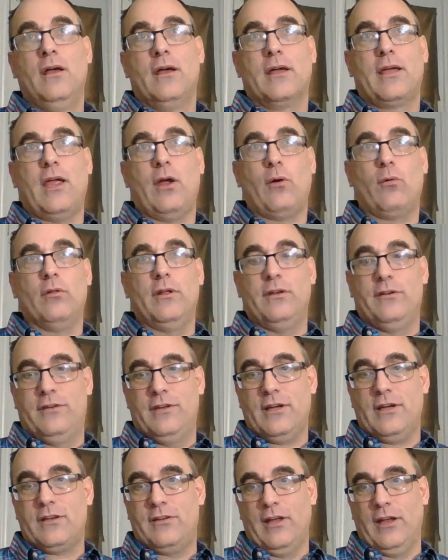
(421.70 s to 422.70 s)
can't really
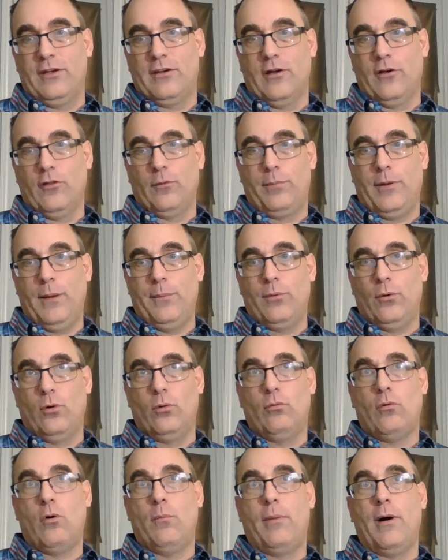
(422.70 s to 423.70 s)
dictate to other people,
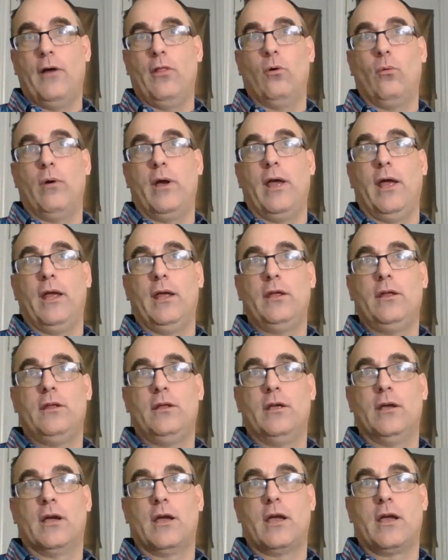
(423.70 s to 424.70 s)
well, by the way,
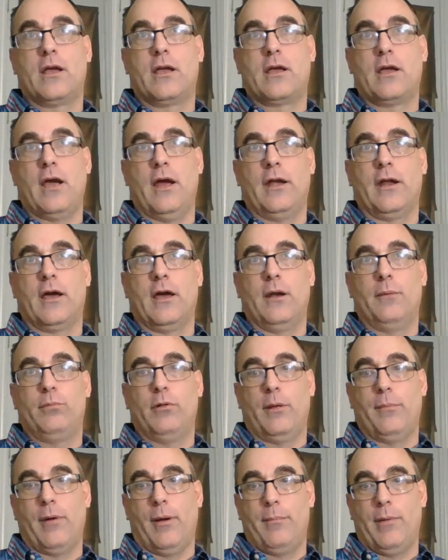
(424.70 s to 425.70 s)
you kind of got to
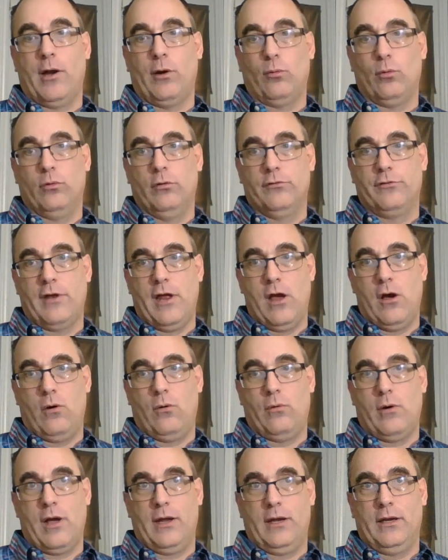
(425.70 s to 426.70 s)
play by my rules
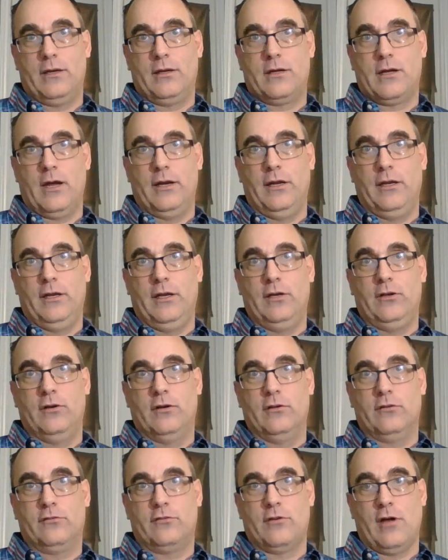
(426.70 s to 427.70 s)
now. I kind of need you
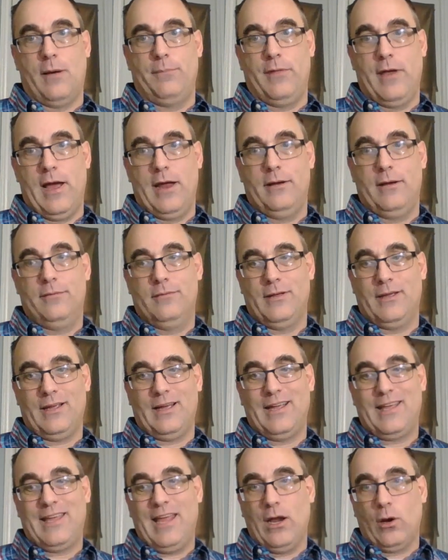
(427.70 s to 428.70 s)
to stop that. Like,
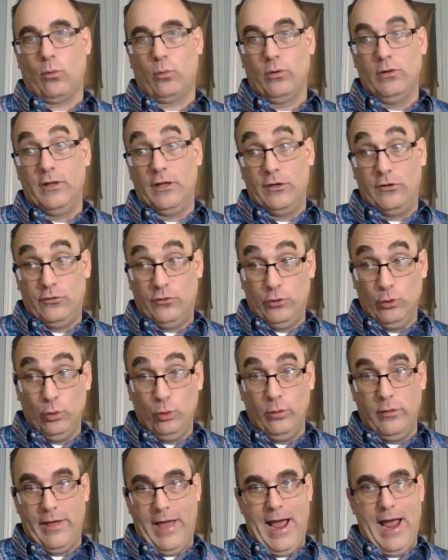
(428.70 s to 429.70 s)
I can't really
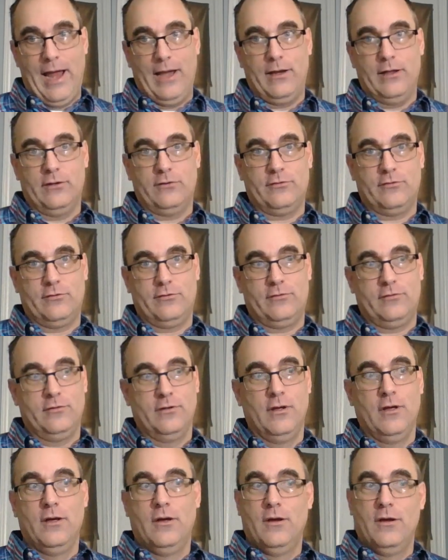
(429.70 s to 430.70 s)
do that. That's
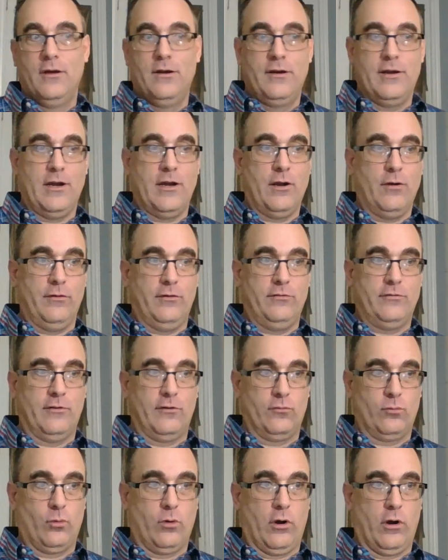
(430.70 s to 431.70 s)
not how these
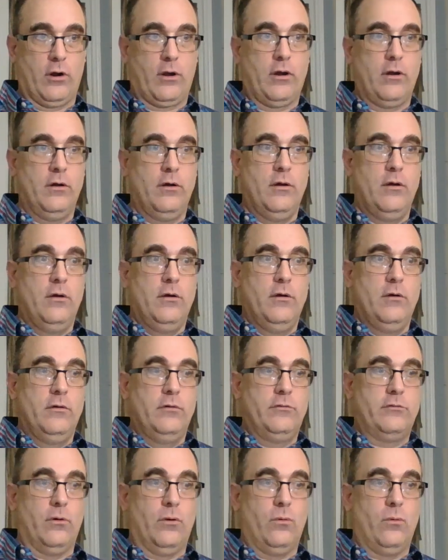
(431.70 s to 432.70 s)
things work.
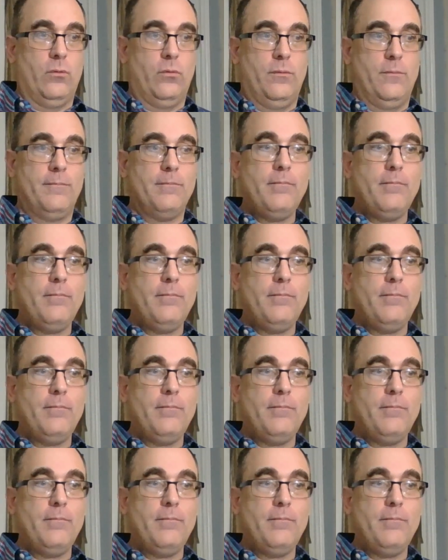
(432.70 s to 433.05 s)
So